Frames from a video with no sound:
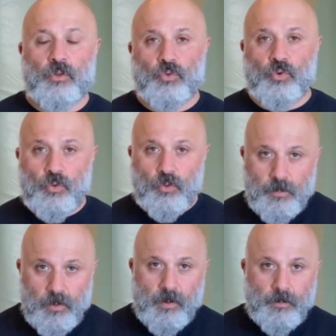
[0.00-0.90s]
to
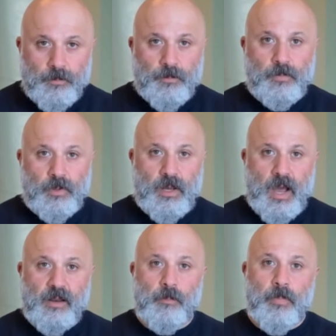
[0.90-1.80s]

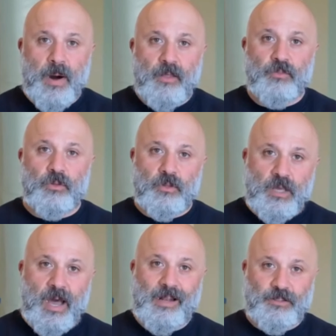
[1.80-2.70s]
kind of bond
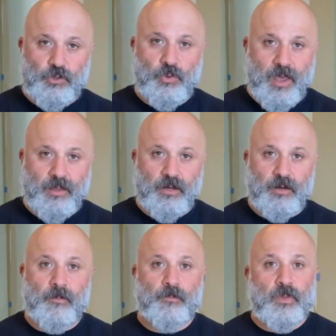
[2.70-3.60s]
tiles together,
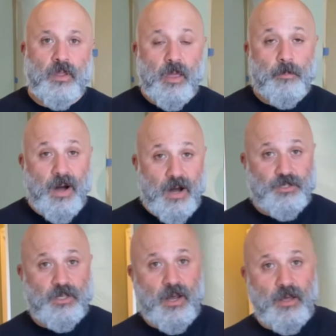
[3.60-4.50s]

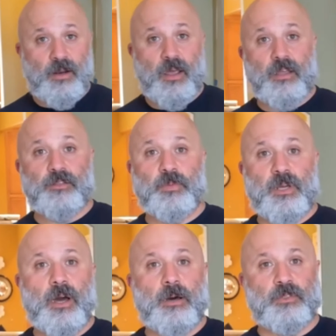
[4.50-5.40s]
epoxy on the other hand
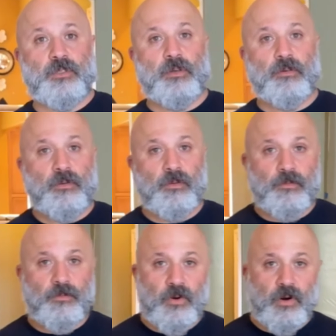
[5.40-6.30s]
becomes
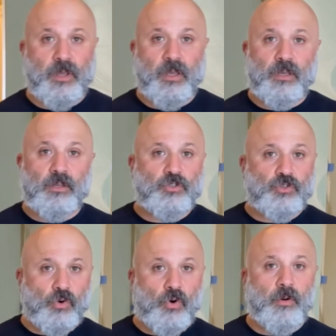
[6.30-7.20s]
very
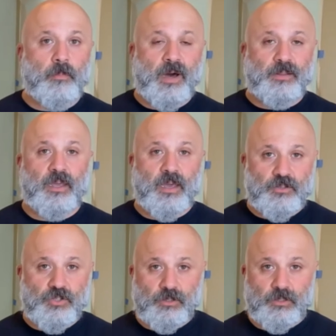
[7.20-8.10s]
strong bonding
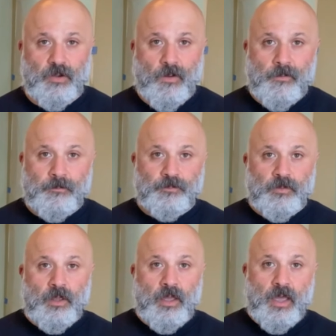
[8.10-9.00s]
agent.
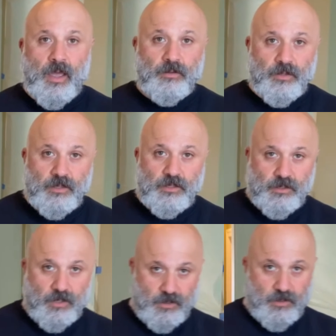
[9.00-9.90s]
And
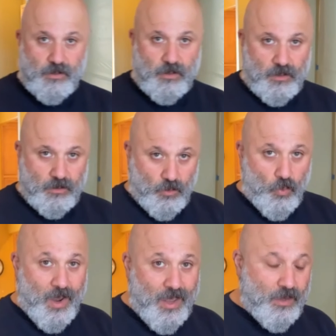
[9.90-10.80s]
that's the
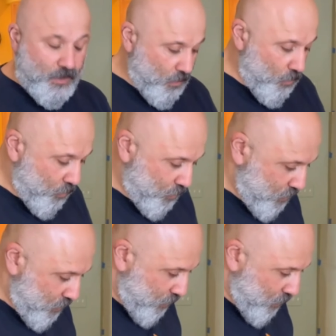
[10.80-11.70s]
way it
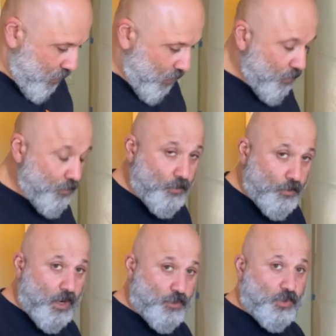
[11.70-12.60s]
looks.
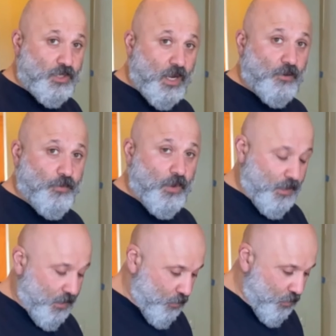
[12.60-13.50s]
Once we start
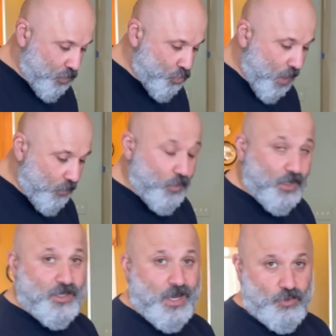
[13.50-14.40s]
filling, we try to
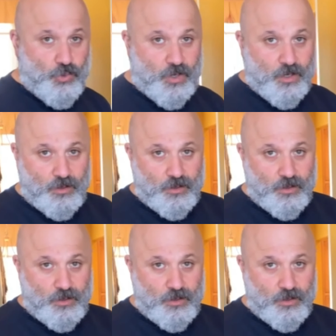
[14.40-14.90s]
exaggerate.